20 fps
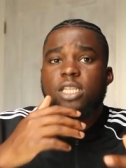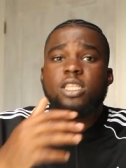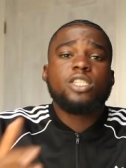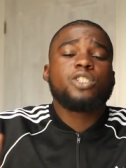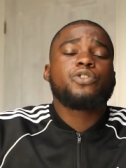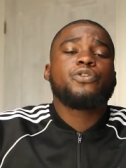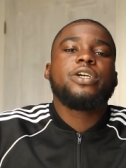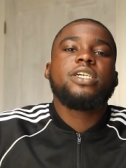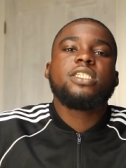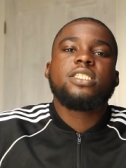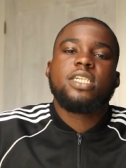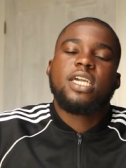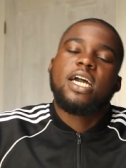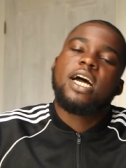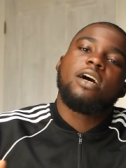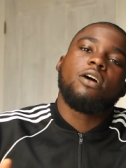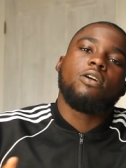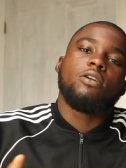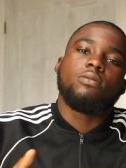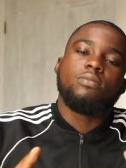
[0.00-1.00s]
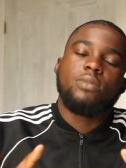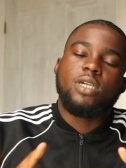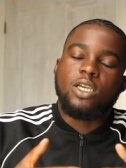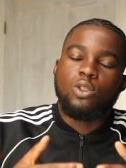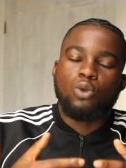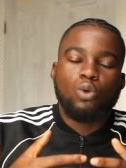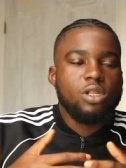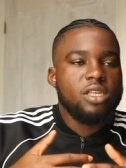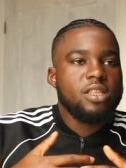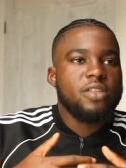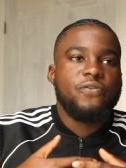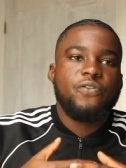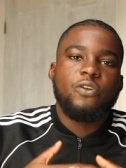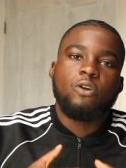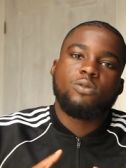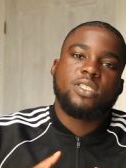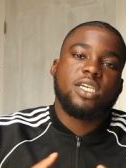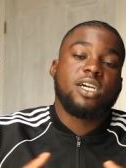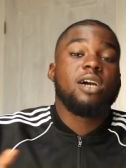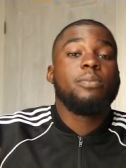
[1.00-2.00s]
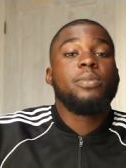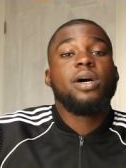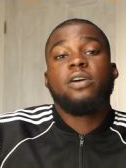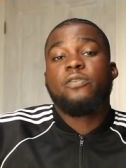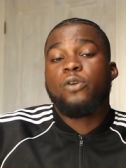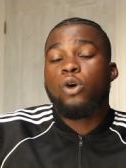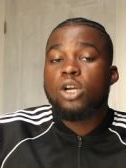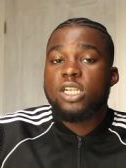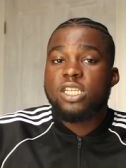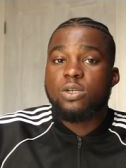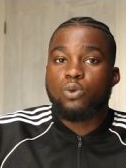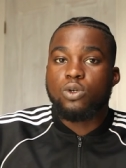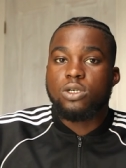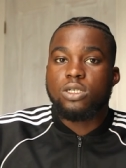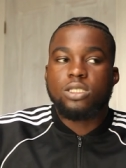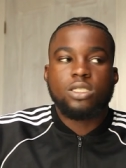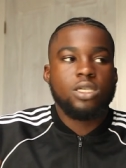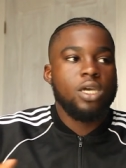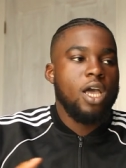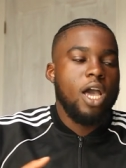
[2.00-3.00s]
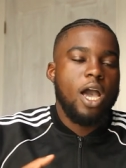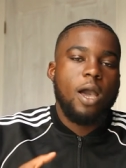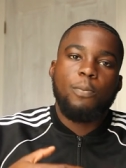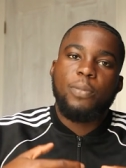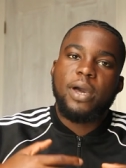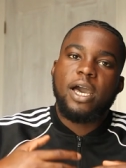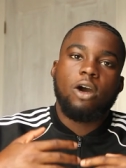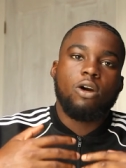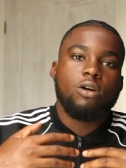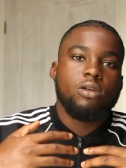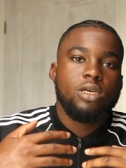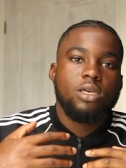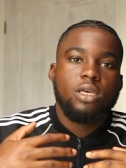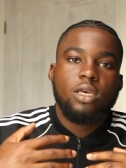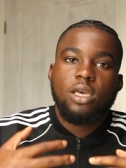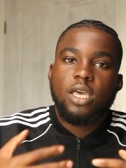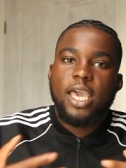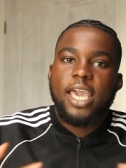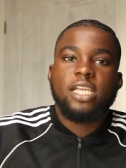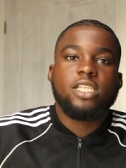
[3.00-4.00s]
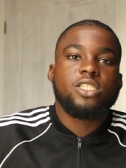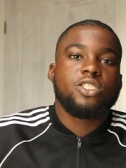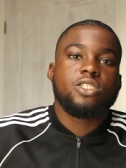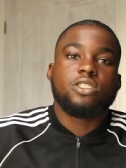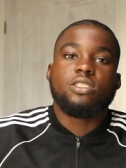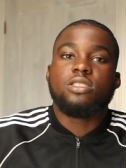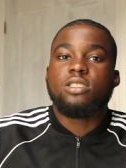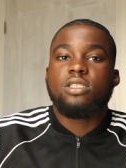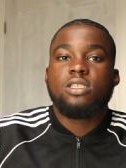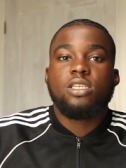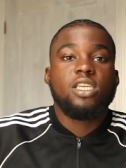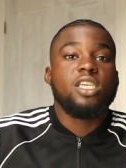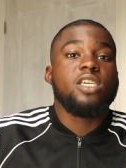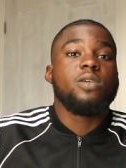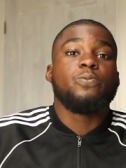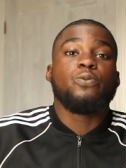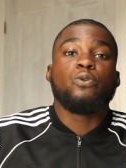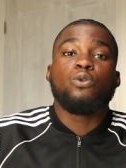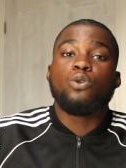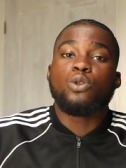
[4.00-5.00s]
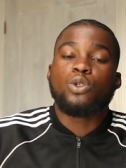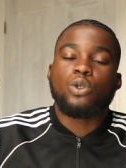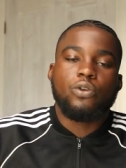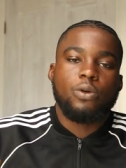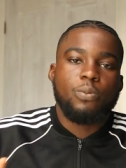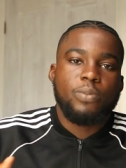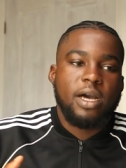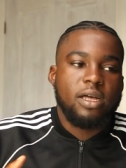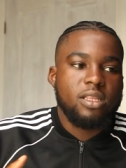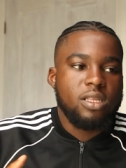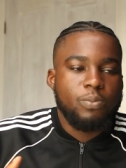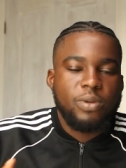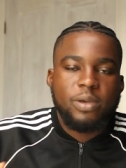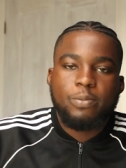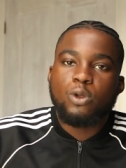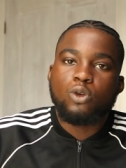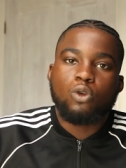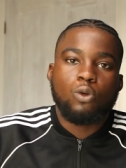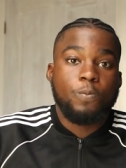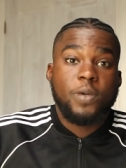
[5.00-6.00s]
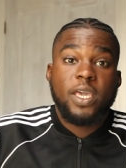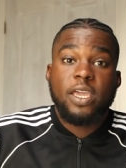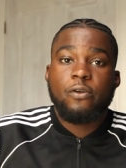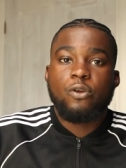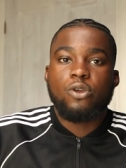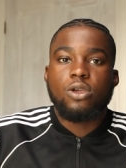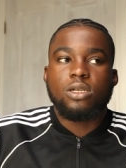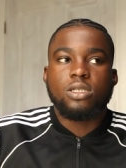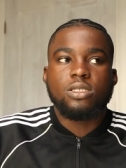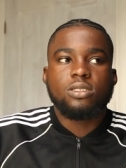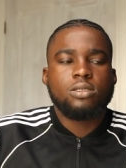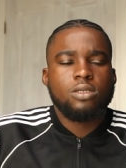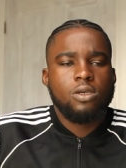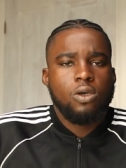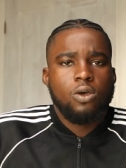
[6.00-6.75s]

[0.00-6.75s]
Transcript: And it's crazy how in all of the films that come out of Hollywood about ancient Hebrews or about the biblical periods,